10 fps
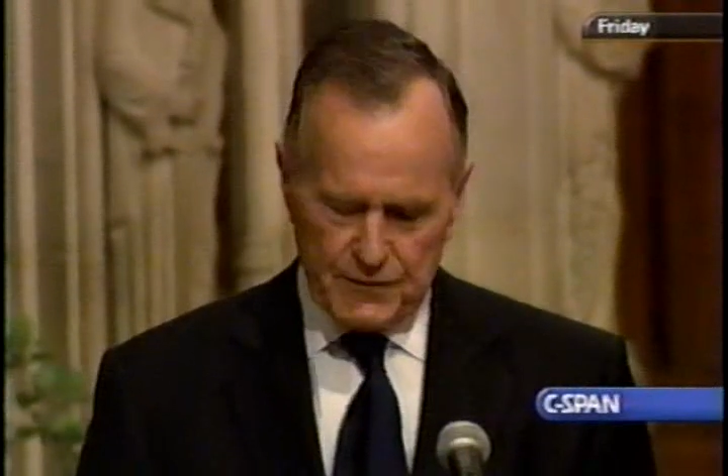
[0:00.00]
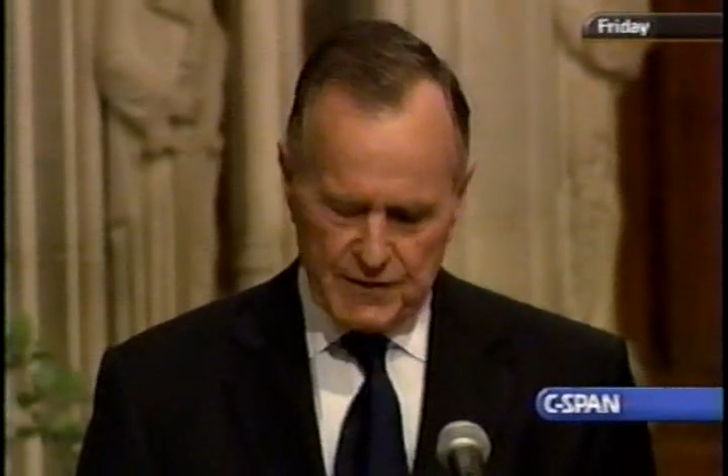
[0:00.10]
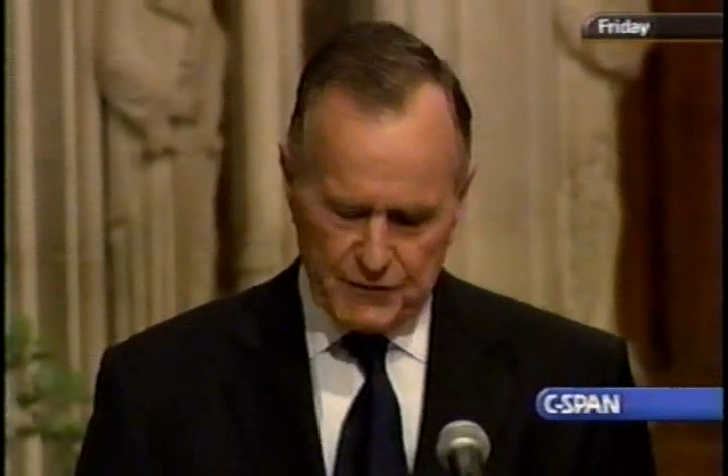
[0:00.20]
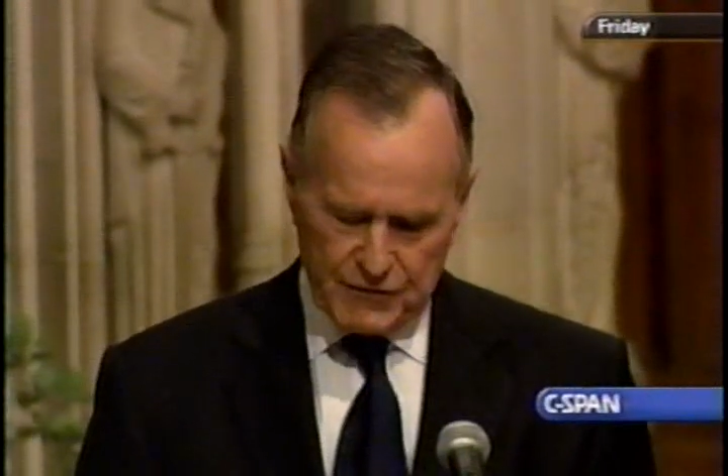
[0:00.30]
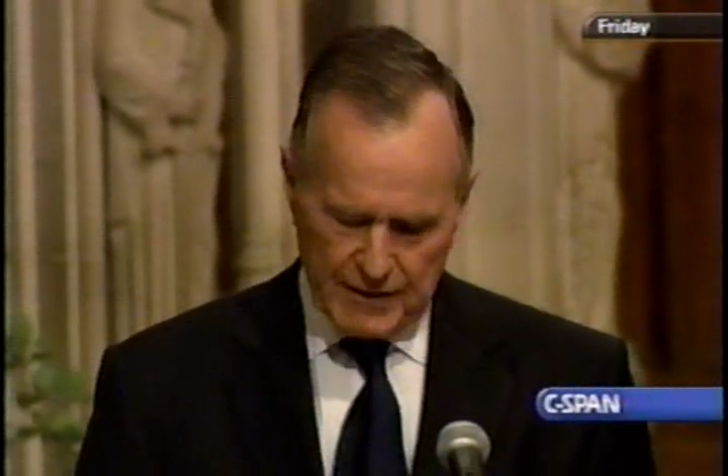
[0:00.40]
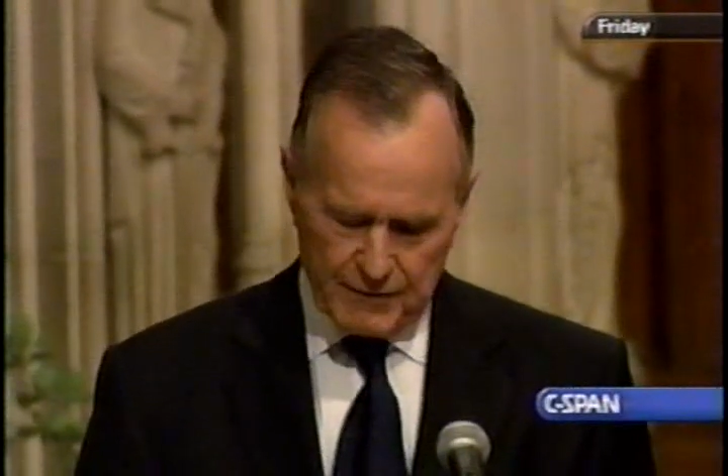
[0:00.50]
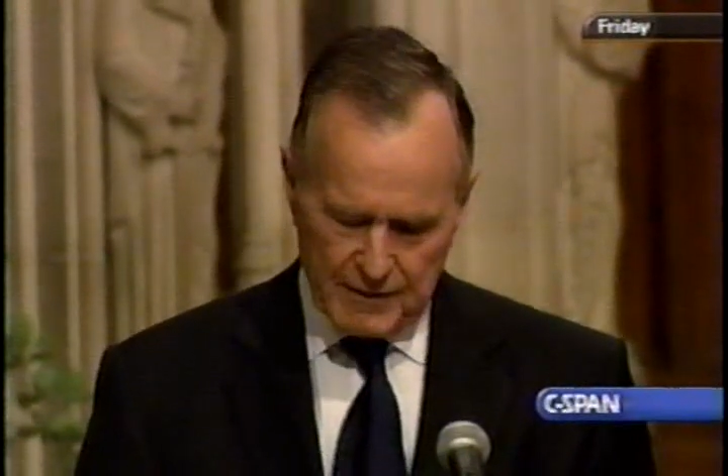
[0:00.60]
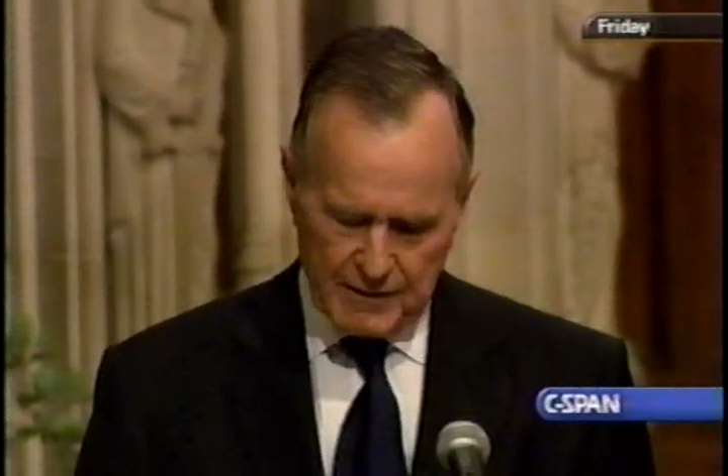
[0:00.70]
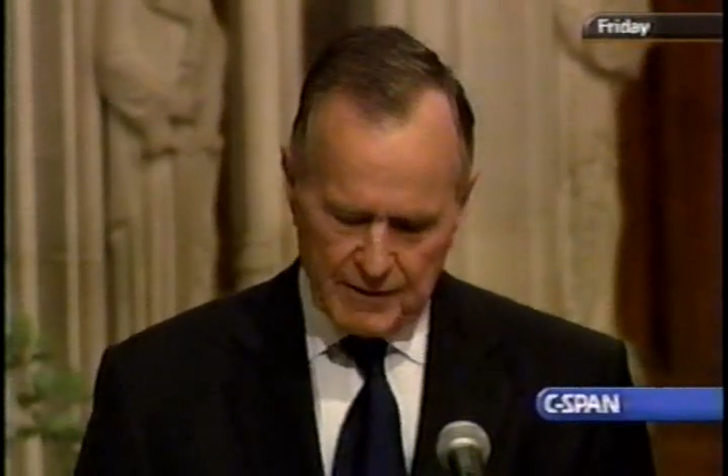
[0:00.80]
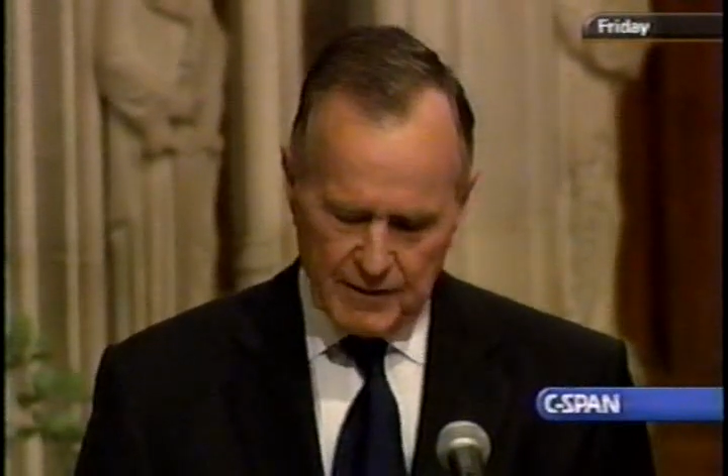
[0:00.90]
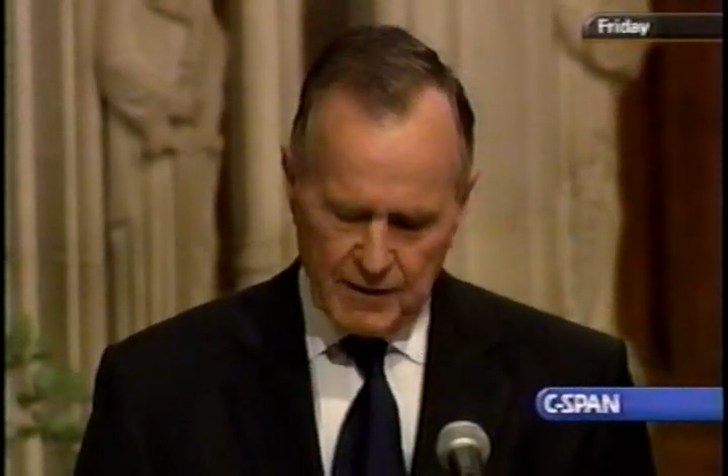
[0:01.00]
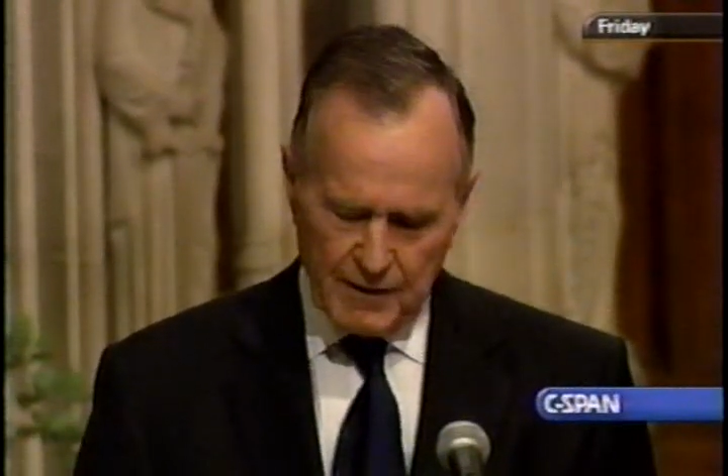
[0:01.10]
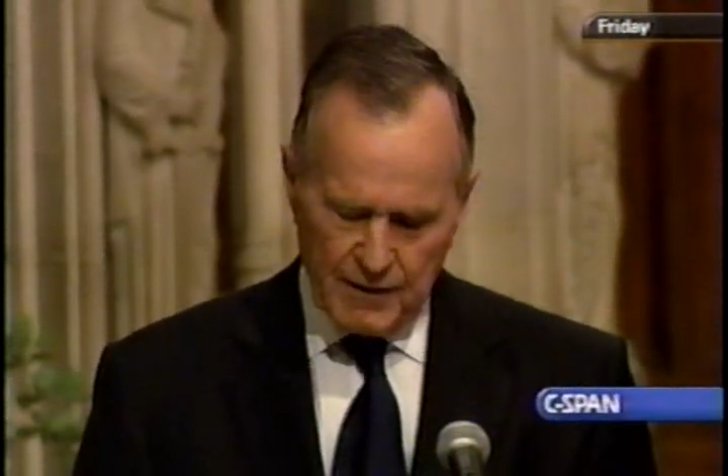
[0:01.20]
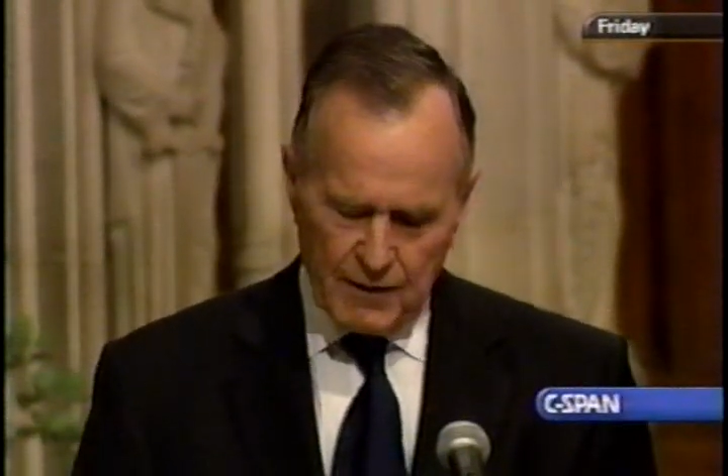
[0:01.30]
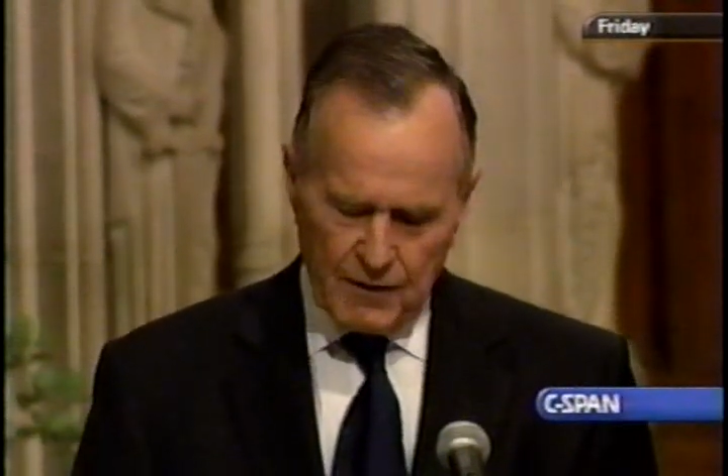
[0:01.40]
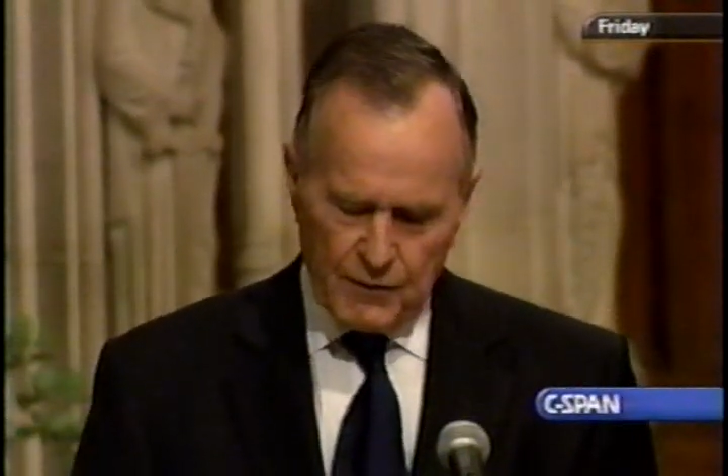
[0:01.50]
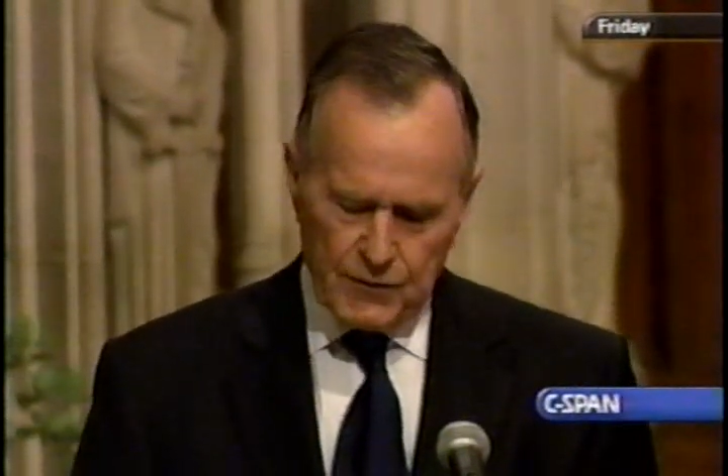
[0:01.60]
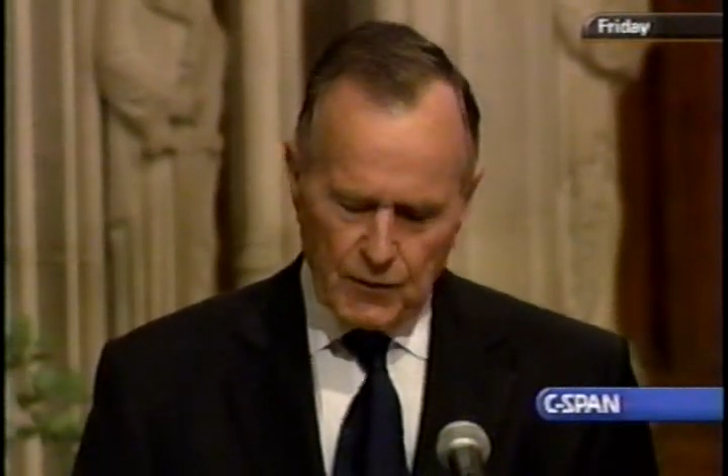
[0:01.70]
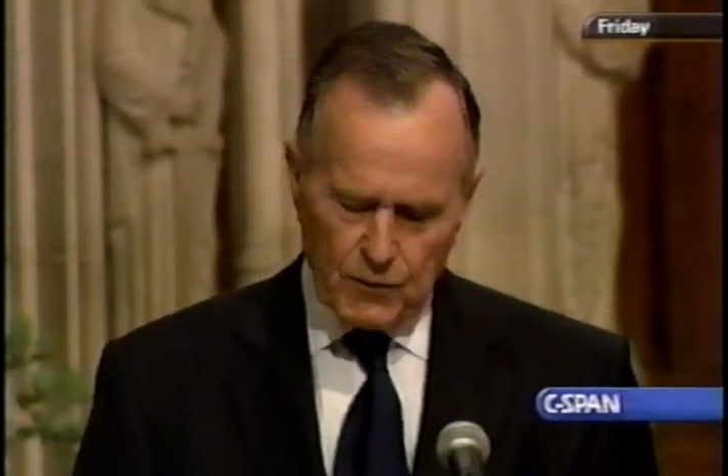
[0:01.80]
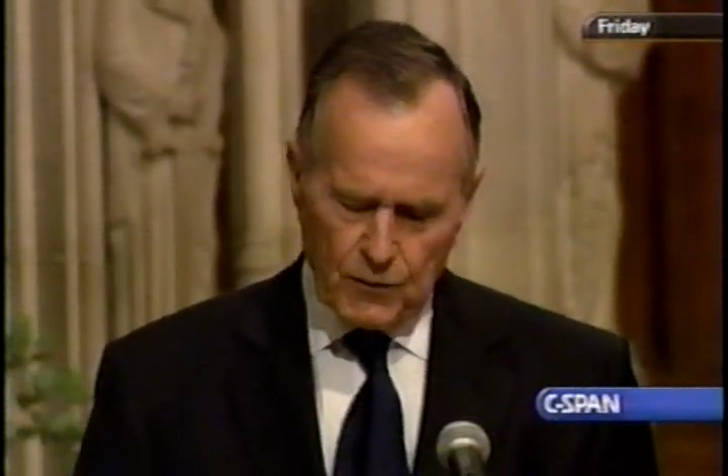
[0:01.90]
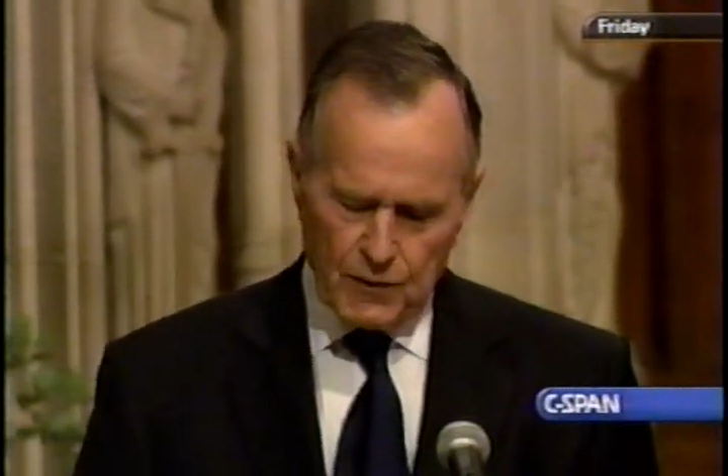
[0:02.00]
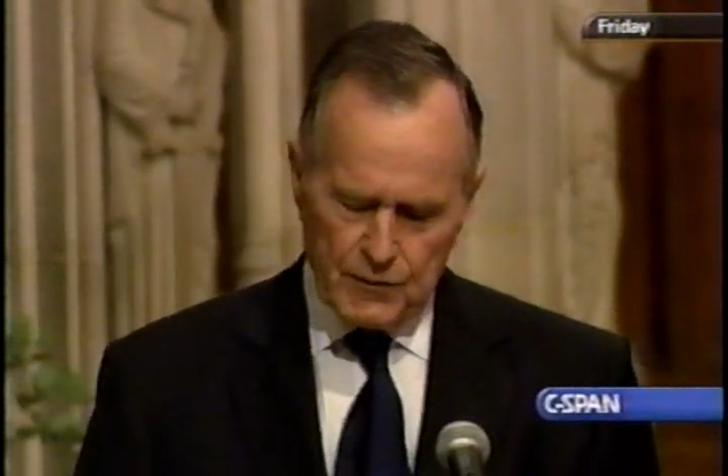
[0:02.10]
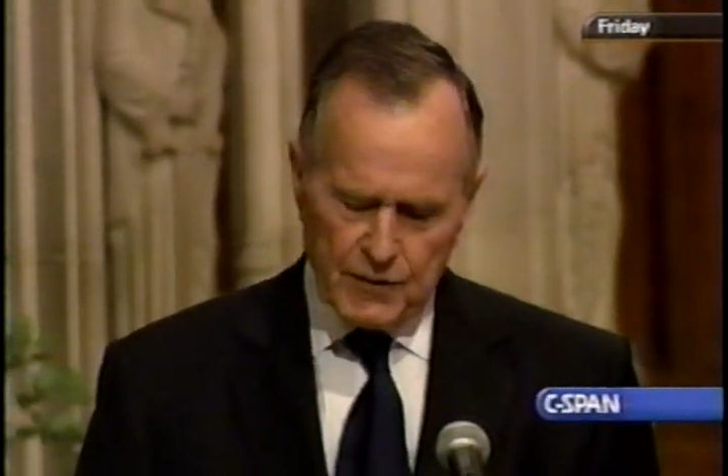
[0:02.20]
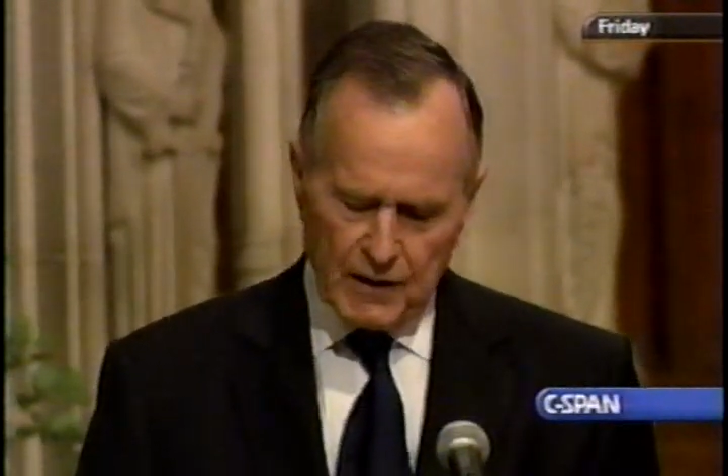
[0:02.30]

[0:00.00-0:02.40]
37. The Lord